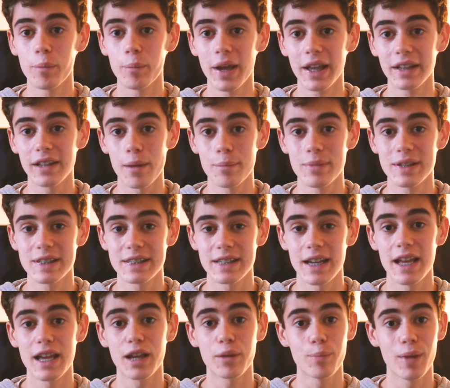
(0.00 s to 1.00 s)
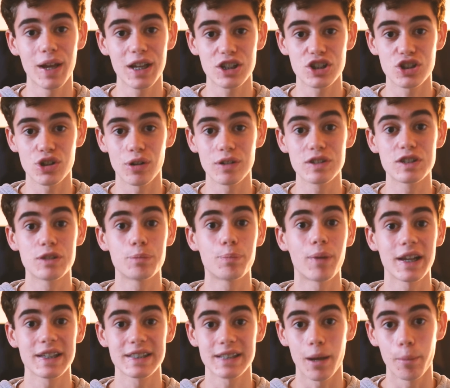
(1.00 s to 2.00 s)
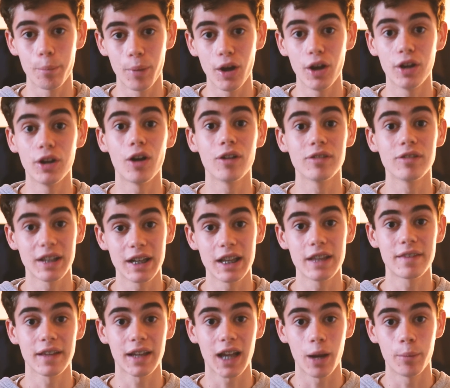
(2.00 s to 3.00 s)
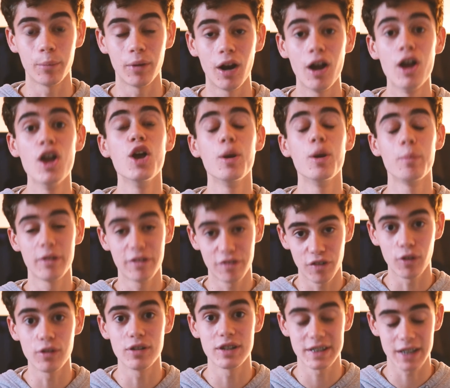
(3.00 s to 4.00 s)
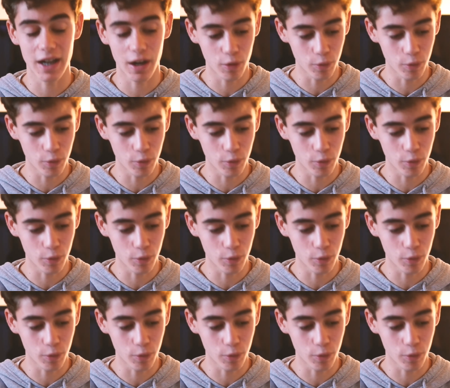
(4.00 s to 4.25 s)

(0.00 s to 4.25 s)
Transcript: make that mistake. Make sure to press that button underneath the camera before you start